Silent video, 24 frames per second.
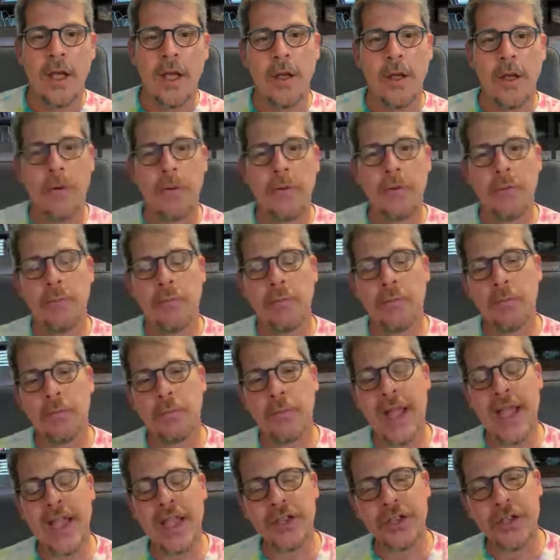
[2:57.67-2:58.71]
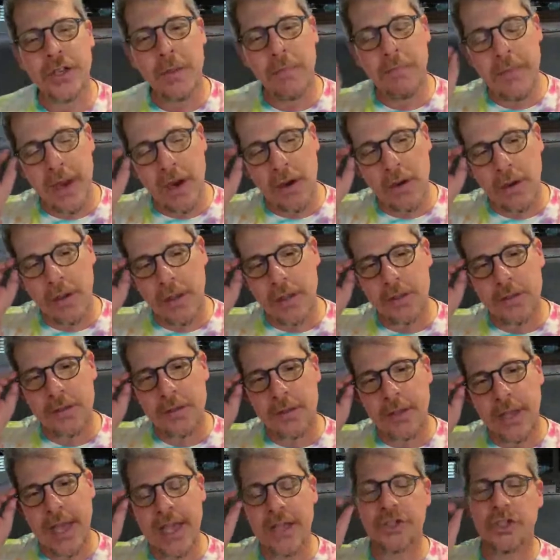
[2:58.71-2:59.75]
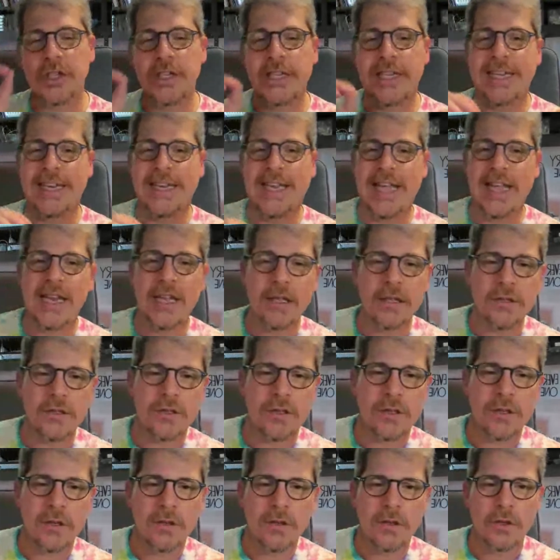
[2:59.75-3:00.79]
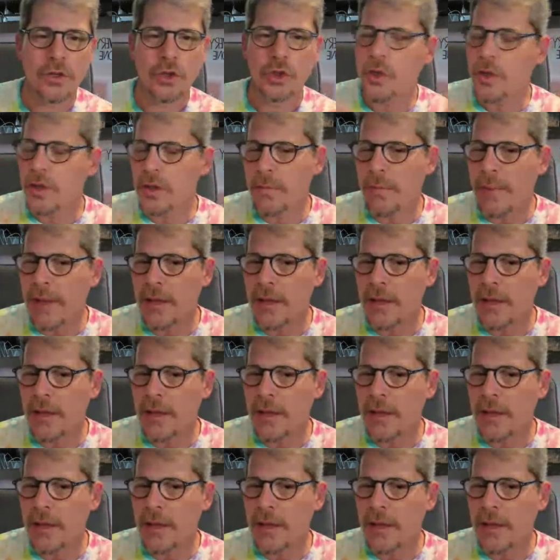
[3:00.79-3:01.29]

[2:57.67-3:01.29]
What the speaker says: Asian Americans, Asian Canadians shouldn't be.